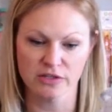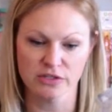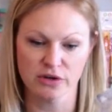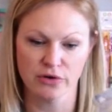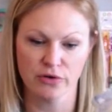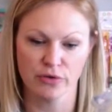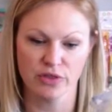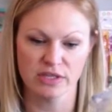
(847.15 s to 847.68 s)

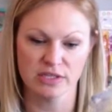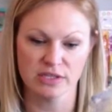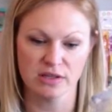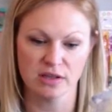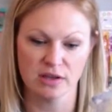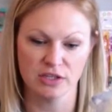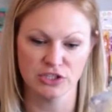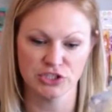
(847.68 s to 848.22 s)
So the
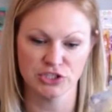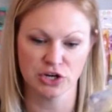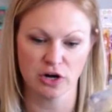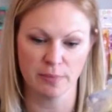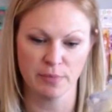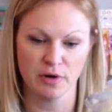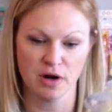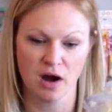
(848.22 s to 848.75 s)

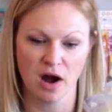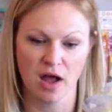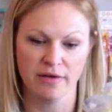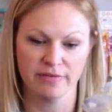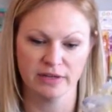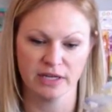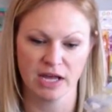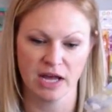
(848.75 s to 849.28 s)
sharper
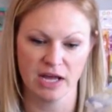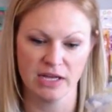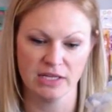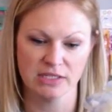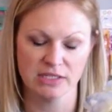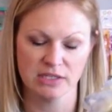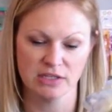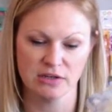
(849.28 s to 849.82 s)
of a
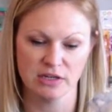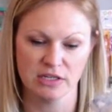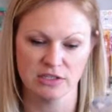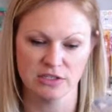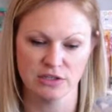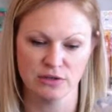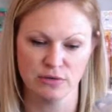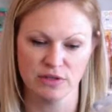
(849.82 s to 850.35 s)
cut you can
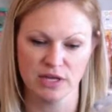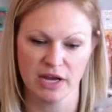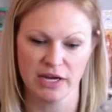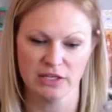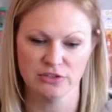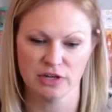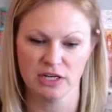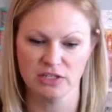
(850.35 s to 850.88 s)
do with a
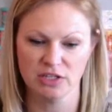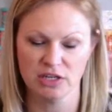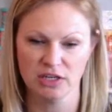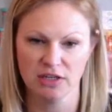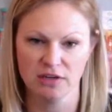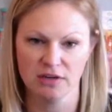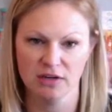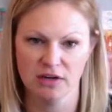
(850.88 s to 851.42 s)

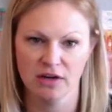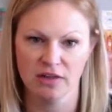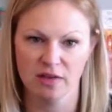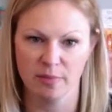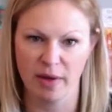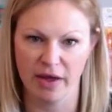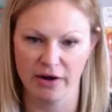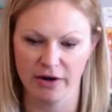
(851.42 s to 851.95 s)
hydrangea, the
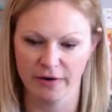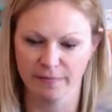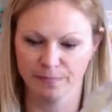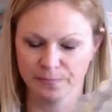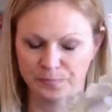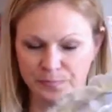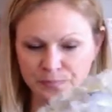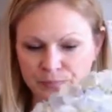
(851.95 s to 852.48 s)
better.
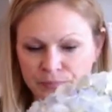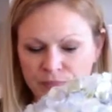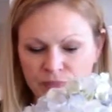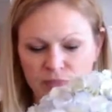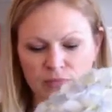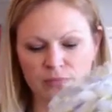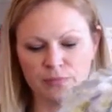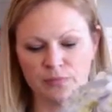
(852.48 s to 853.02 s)

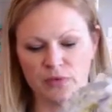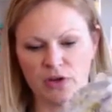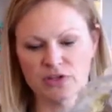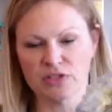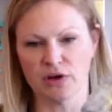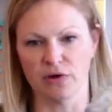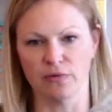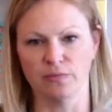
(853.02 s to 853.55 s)

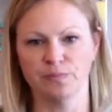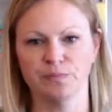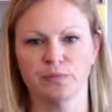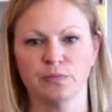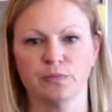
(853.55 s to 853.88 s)
So